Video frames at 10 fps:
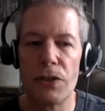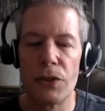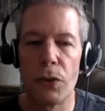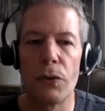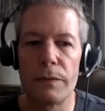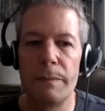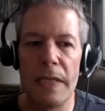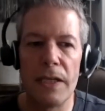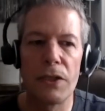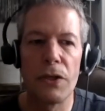told
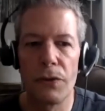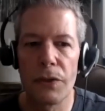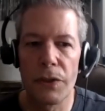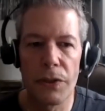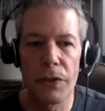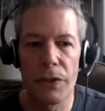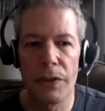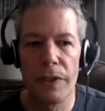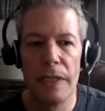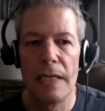me to go to
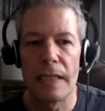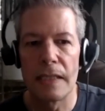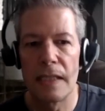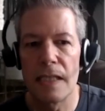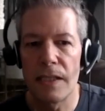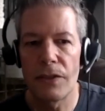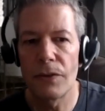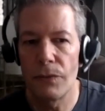her that this